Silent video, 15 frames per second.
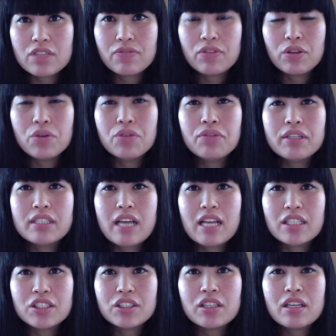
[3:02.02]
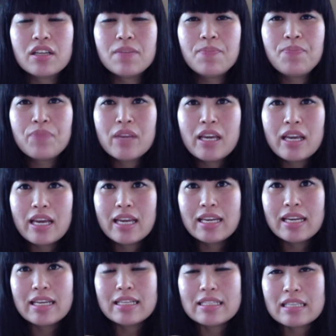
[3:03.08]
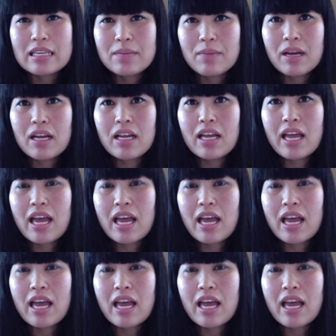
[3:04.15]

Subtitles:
fluid retention and edema,